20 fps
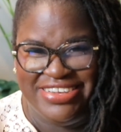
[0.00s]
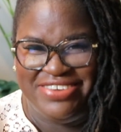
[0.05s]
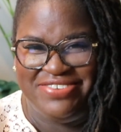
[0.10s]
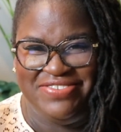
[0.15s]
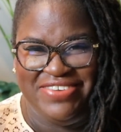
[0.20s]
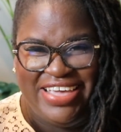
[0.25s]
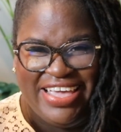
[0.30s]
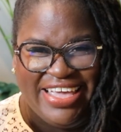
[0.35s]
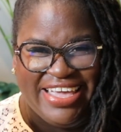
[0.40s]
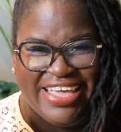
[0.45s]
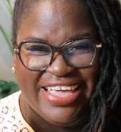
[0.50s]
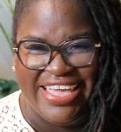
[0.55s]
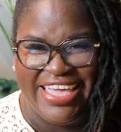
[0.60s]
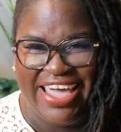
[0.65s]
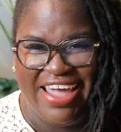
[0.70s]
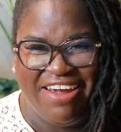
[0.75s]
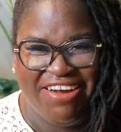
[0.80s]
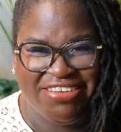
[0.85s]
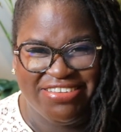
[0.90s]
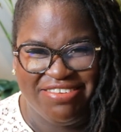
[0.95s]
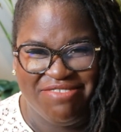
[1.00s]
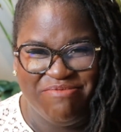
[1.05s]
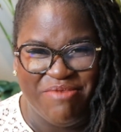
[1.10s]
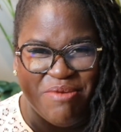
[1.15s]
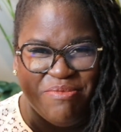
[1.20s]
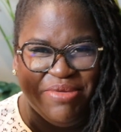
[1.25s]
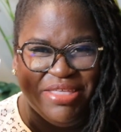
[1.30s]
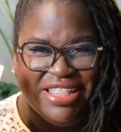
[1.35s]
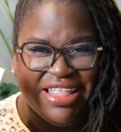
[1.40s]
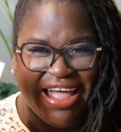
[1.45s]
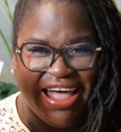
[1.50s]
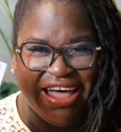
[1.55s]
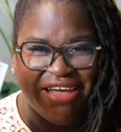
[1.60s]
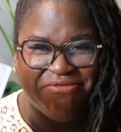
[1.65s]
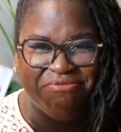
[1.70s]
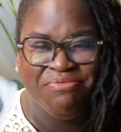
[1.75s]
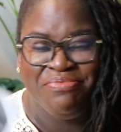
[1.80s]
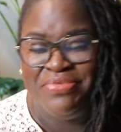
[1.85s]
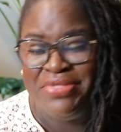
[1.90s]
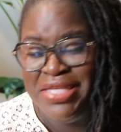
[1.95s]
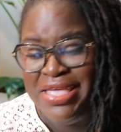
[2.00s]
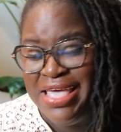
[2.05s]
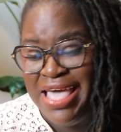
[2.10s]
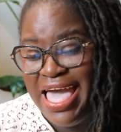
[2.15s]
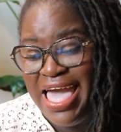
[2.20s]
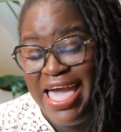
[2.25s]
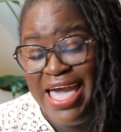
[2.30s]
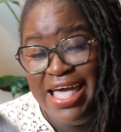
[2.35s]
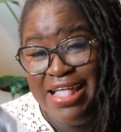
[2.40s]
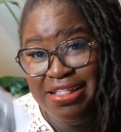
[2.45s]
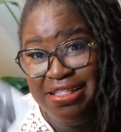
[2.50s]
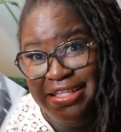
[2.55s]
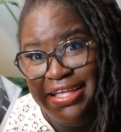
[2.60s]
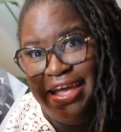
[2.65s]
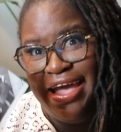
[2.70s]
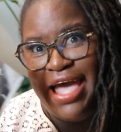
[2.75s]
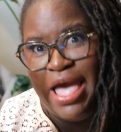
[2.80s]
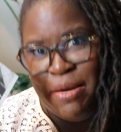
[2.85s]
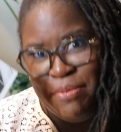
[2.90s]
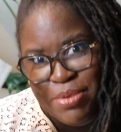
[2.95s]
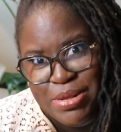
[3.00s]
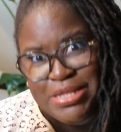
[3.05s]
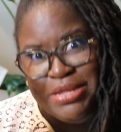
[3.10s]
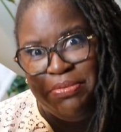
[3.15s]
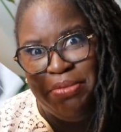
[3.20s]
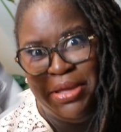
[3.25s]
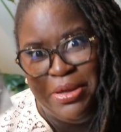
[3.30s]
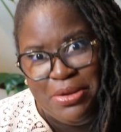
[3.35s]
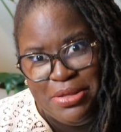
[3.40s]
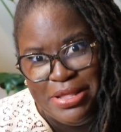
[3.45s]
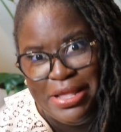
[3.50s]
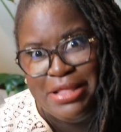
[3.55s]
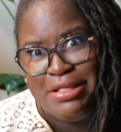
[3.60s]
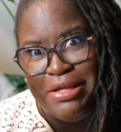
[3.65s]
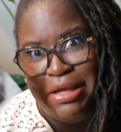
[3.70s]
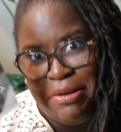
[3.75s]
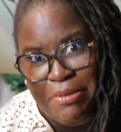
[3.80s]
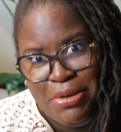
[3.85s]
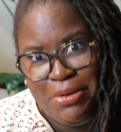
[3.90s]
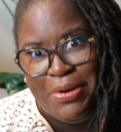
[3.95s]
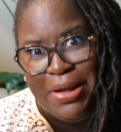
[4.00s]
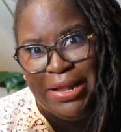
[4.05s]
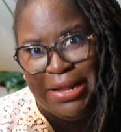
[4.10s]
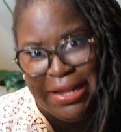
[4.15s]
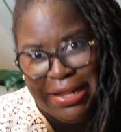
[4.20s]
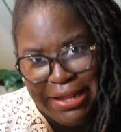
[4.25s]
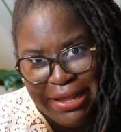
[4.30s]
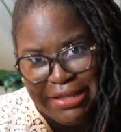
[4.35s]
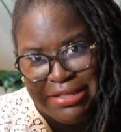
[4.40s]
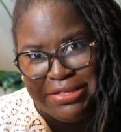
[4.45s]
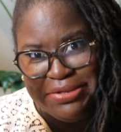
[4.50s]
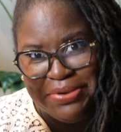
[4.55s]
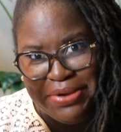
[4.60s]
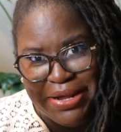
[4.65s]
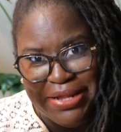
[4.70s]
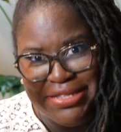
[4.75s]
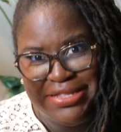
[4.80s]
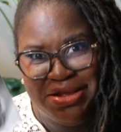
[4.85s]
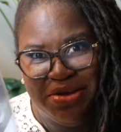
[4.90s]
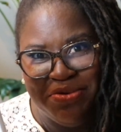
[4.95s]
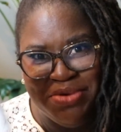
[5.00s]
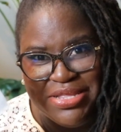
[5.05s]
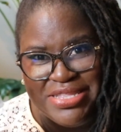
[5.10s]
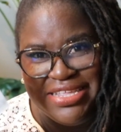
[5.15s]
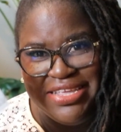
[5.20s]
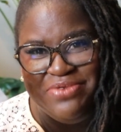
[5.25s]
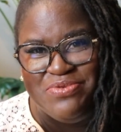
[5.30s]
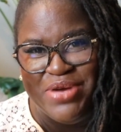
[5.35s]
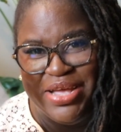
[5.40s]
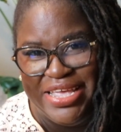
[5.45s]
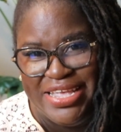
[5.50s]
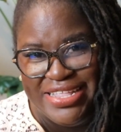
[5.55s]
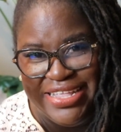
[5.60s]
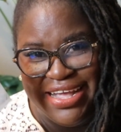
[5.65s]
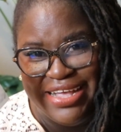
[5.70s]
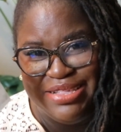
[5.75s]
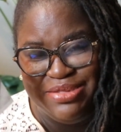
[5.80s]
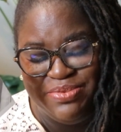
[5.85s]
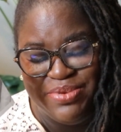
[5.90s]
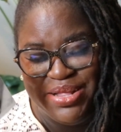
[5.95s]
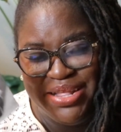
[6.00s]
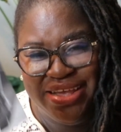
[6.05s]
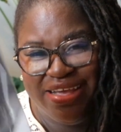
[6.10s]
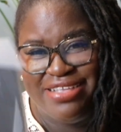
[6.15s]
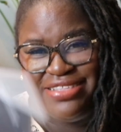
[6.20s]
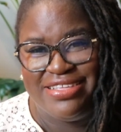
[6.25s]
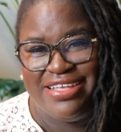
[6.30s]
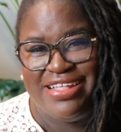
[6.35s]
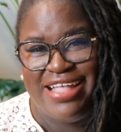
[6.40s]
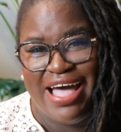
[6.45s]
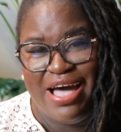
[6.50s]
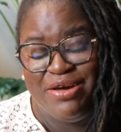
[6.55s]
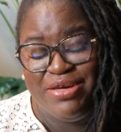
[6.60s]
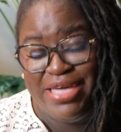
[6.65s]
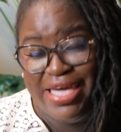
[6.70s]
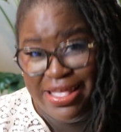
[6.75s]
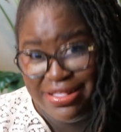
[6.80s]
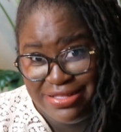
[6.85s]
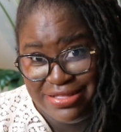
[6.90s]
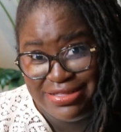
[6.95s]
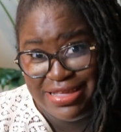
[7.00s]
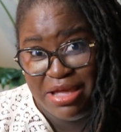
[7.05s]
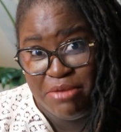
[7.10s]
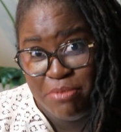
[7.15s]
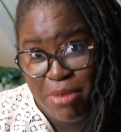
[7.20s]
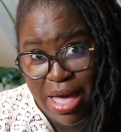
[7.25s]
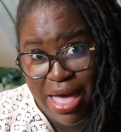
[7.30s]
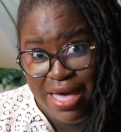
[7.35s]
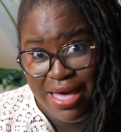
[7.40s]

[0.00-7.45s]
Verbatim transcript: Jamaican character made me laugh and there happens to be there's gonna be one in this one so we'll see what he does with this and how he entertained my